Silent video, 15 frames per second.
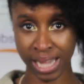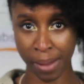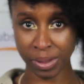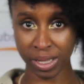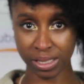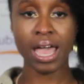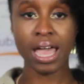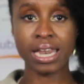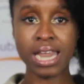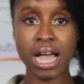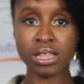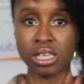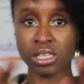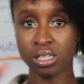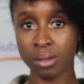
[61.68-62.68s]
gametes.
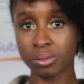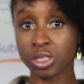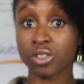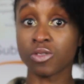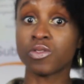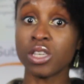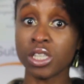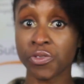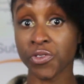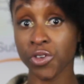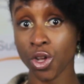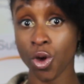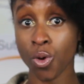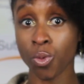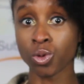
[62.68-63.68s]
Now, the subject of this
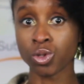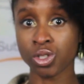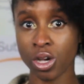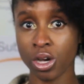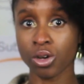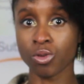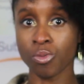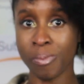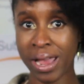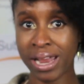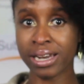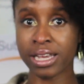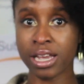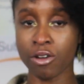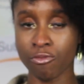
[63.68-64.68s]
video will circle
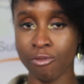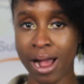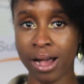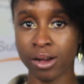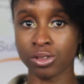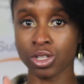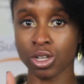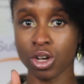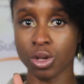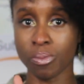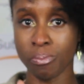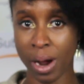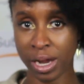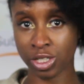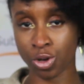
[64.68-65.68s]
mainly around
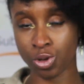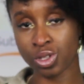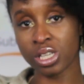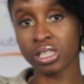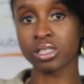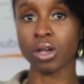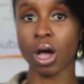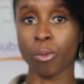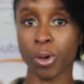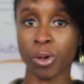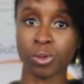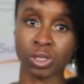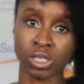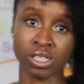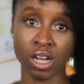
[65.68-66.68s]
mitosis. We
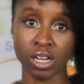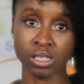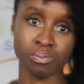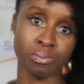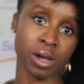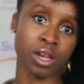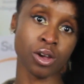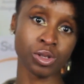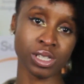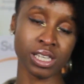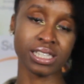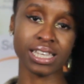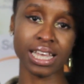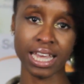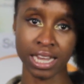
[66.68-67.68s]
will discuss
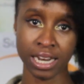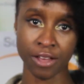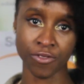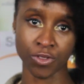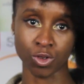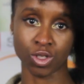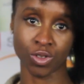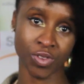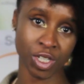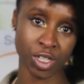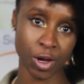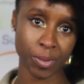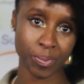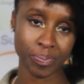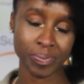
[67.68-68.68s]
meiosis in a future
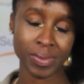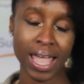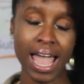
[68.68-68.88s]
video.